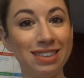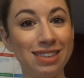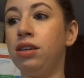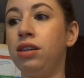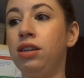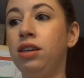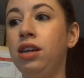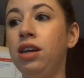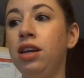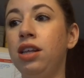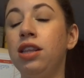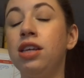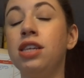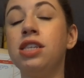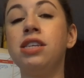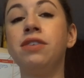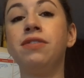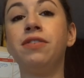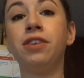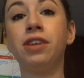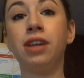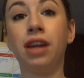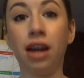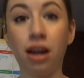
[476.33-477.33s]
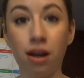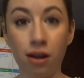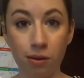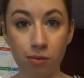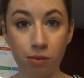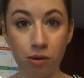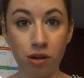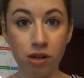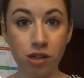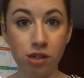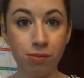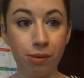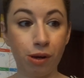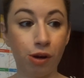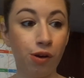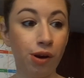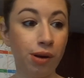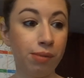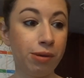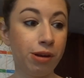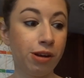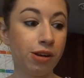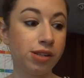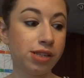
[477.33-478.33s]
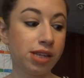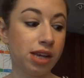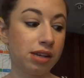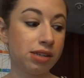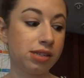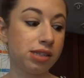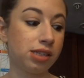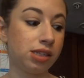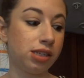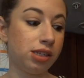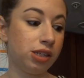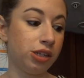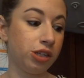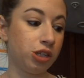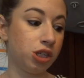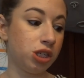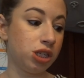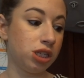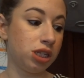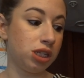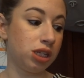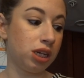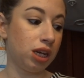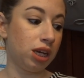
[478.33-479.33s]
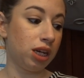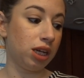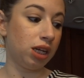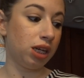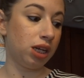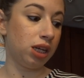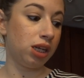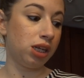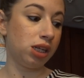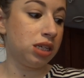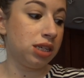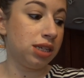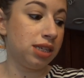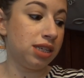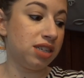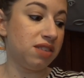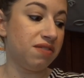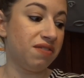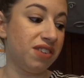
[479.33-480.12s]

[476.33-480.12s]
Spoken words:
And yeah, that's it for now. I'm going to my grandparents' house later today to